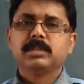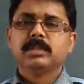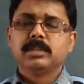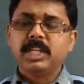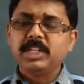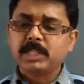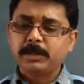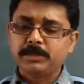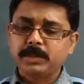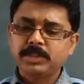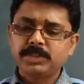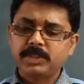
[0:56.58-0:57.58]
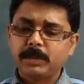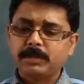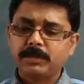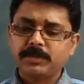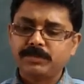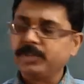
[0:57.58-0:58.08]
three chapters, chapter
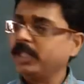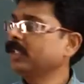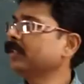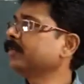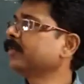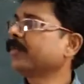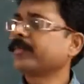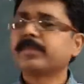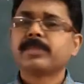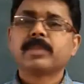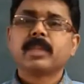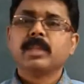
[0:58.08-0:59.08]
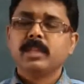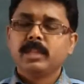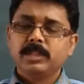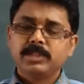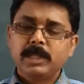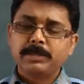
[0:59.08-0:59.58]
15,
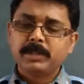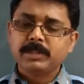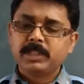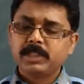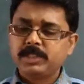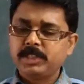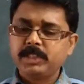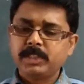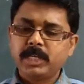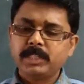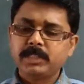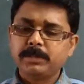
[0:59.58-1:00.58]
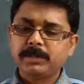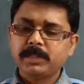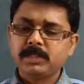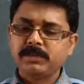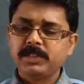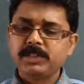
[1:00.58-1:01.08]
chapter 16 and chapter
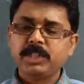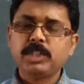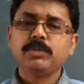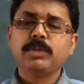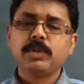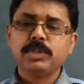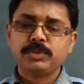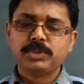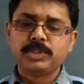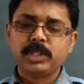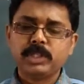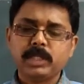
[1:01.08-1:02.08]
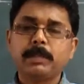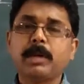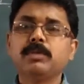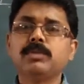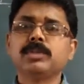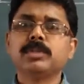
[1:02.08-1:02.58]
17 we are going to study
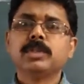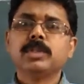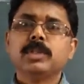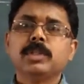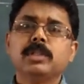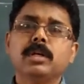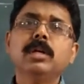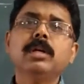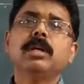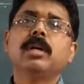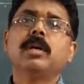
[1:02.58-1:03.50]
about the